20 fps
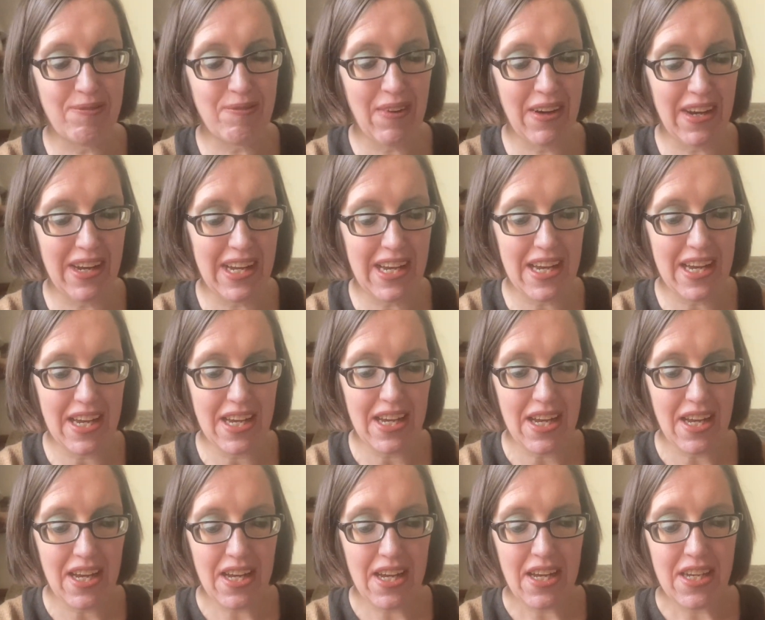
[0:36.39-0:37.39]
my
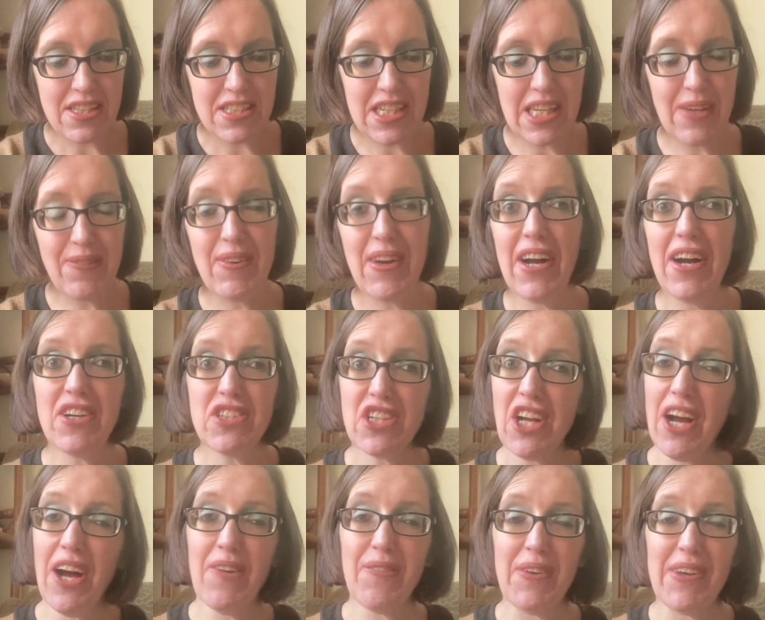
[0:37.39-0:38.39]
TBR
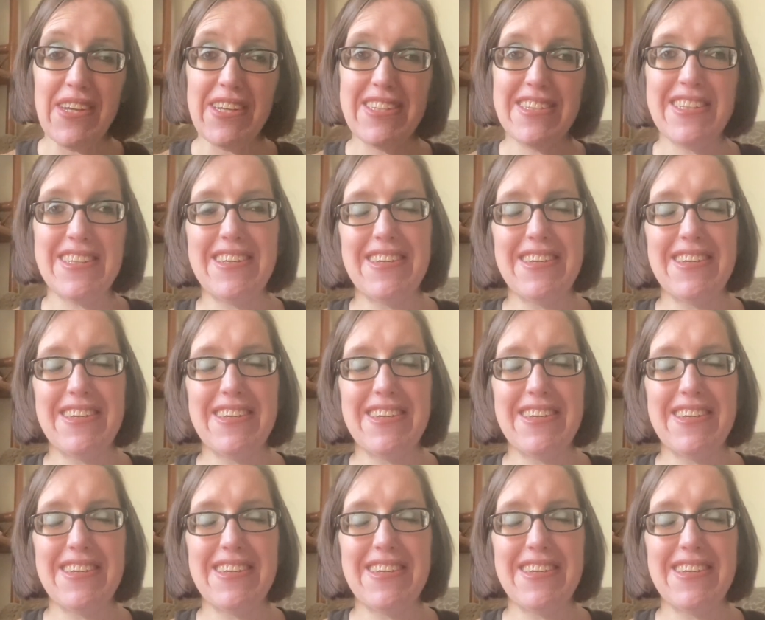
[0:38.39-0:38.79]
jar books.